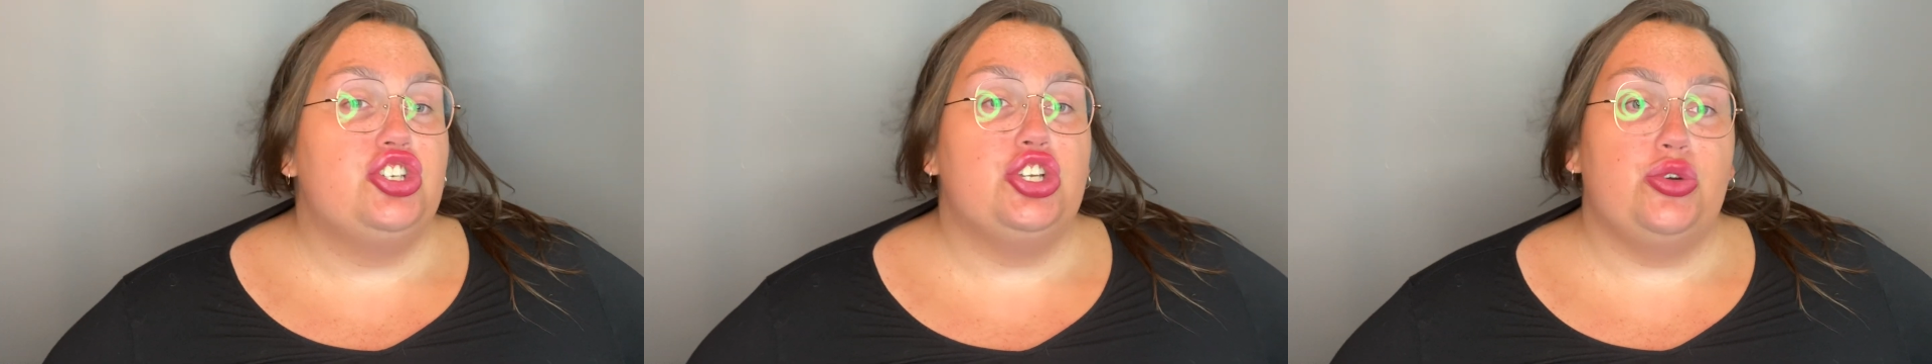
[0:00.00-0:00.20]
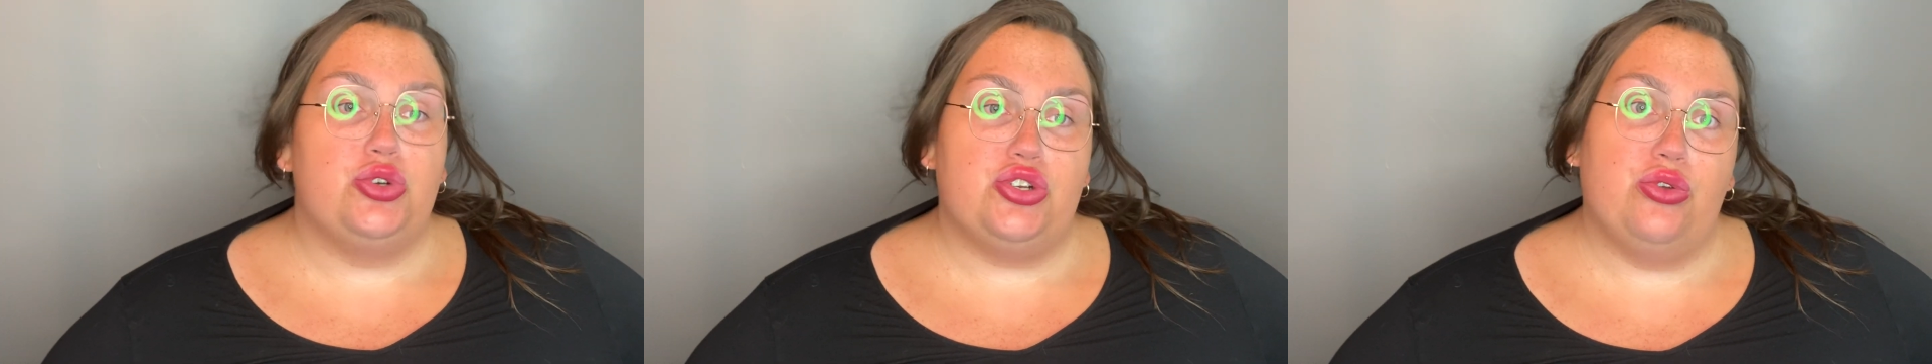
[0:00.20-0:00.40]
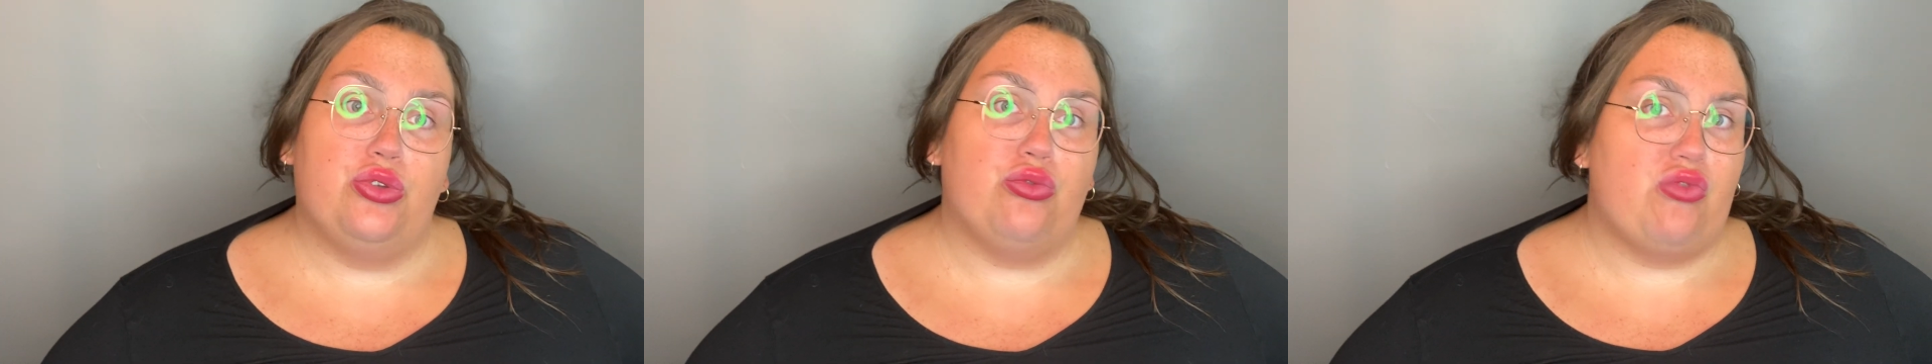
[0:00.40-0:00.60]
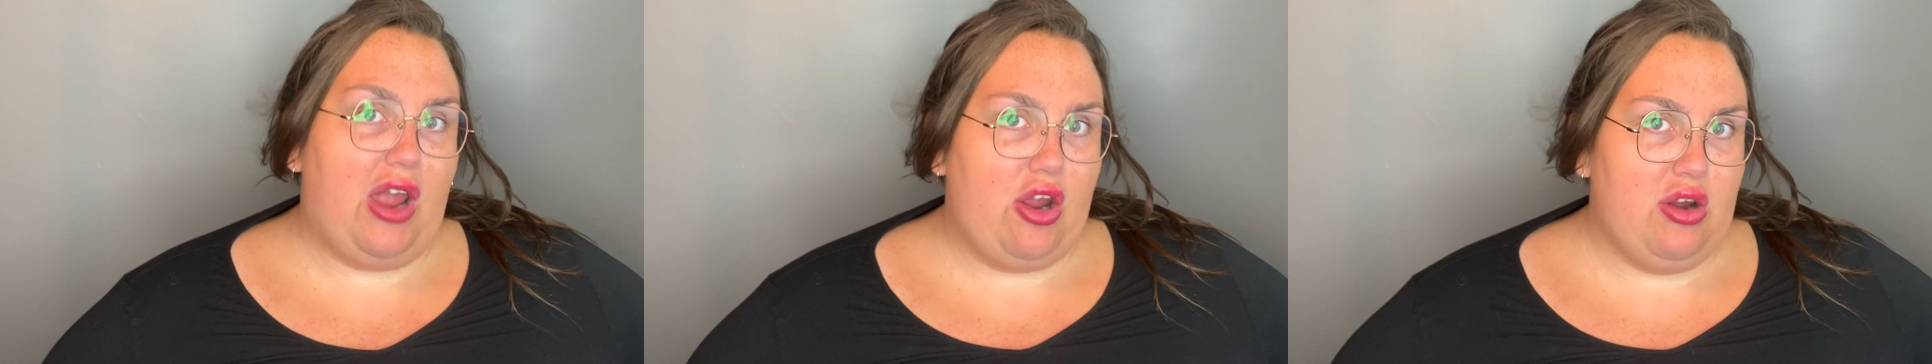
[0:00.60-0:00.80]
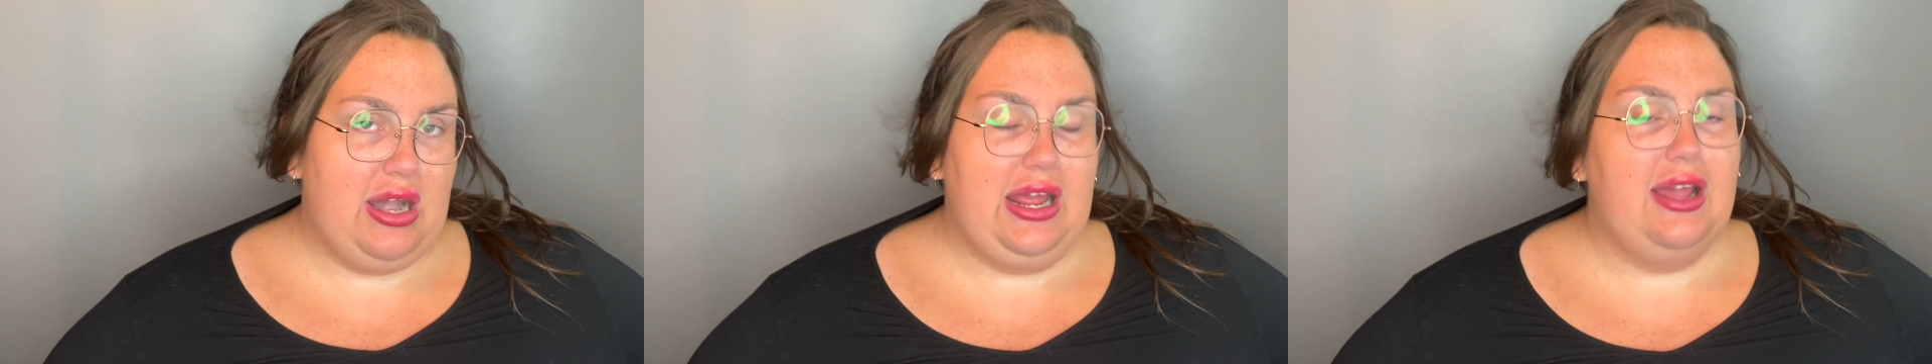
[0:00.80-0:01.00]
due to the
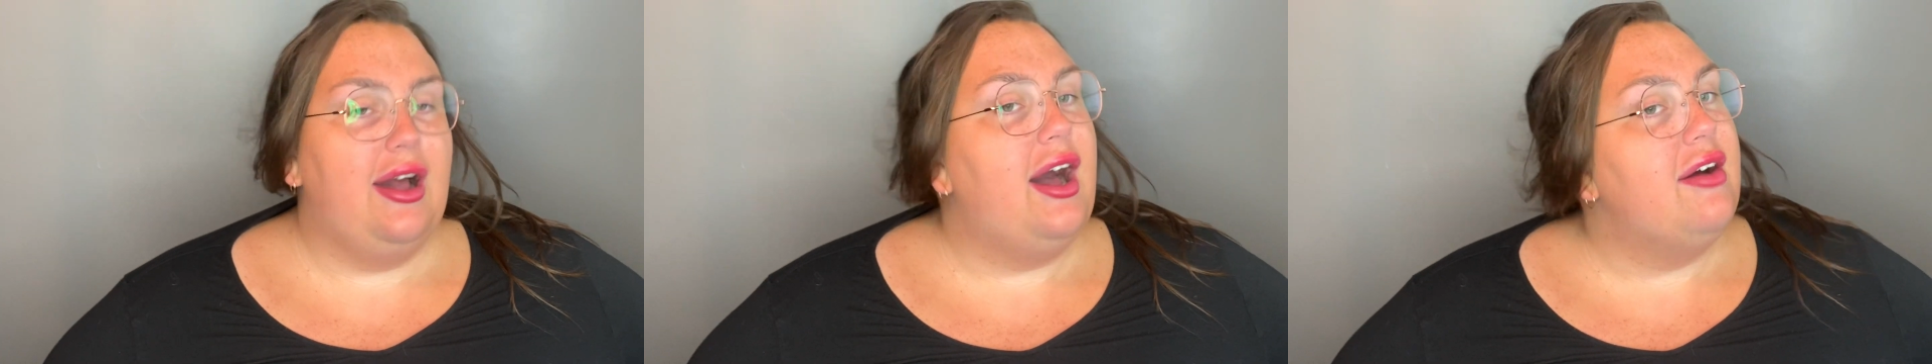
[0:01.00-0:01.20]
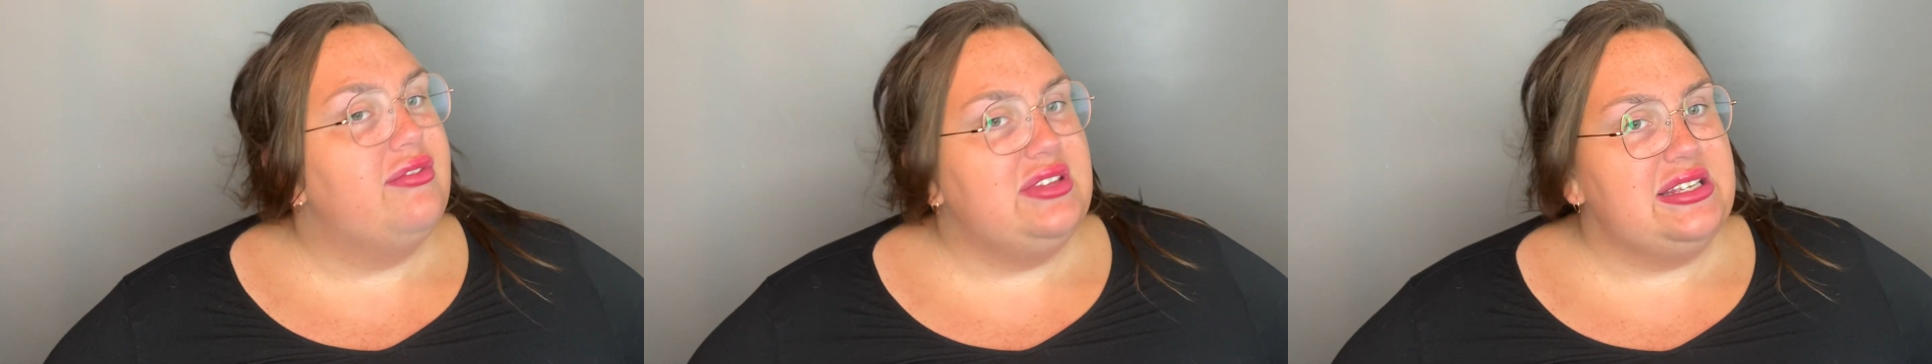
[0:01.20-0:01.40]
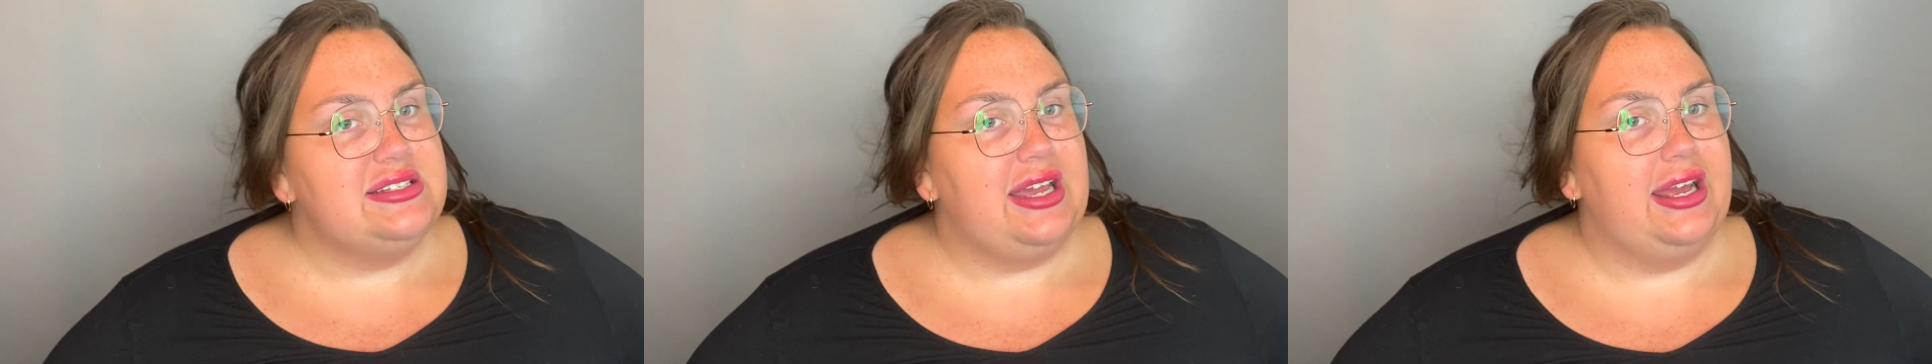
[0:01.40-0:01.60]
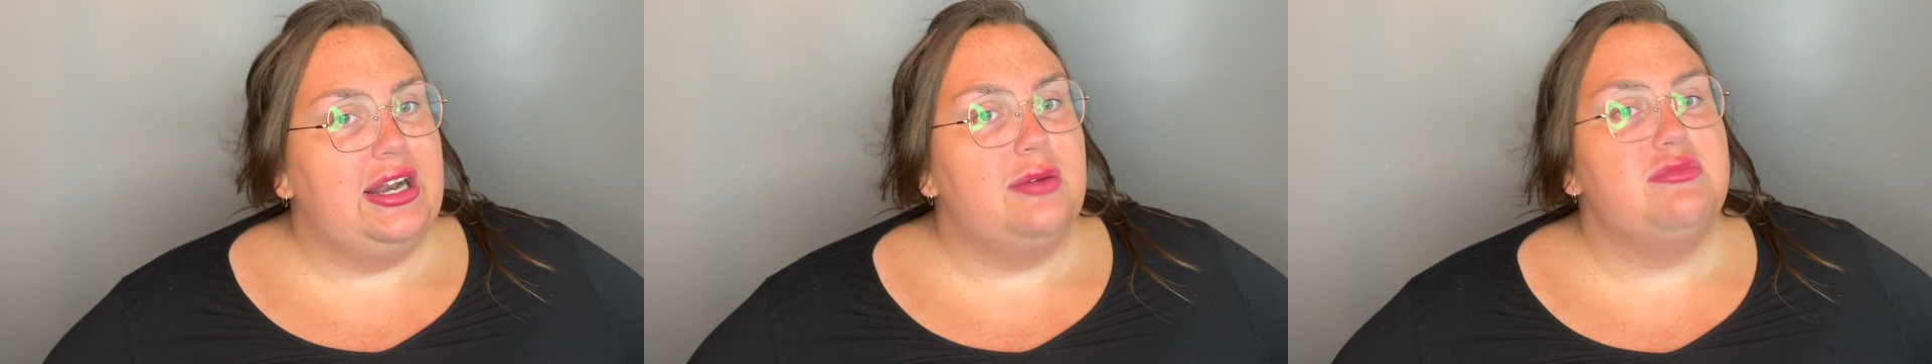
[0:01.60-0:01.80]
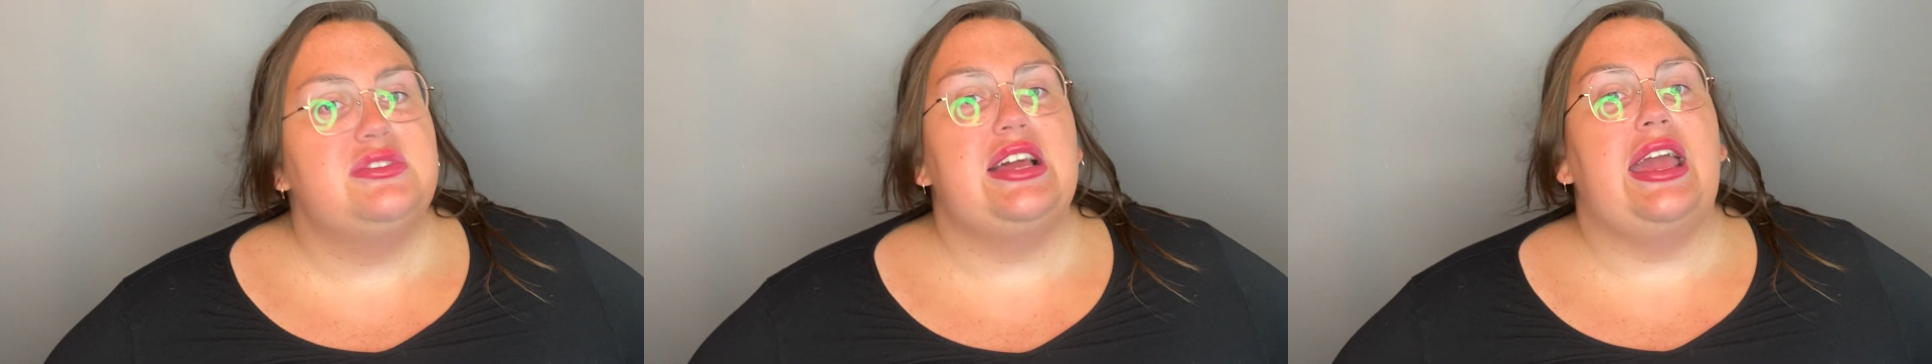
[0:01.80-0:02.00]
rarity of these
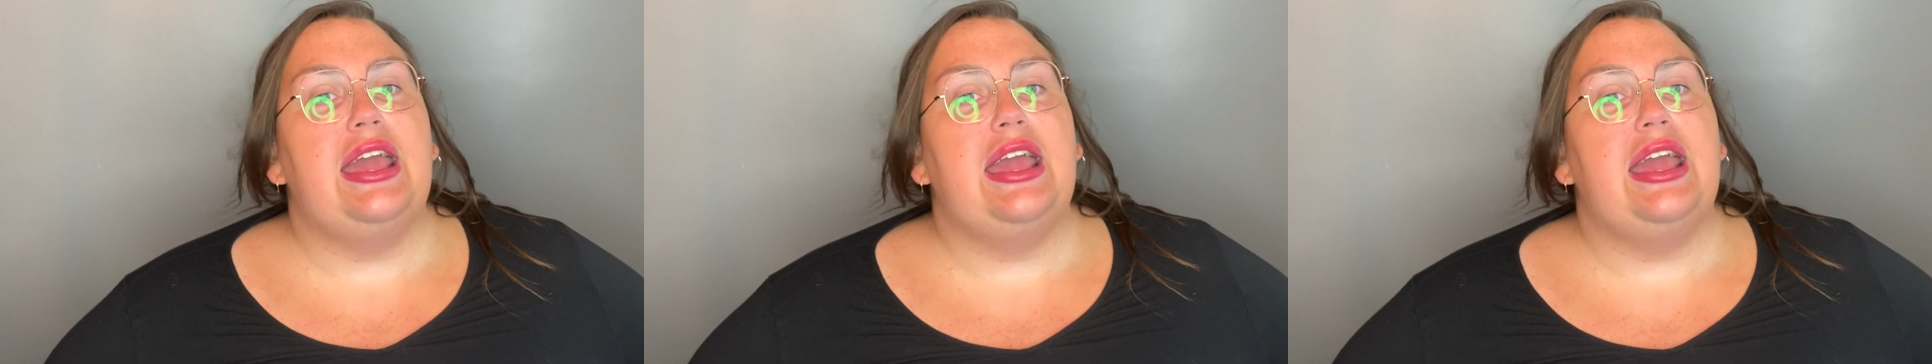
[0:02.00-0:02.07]
items.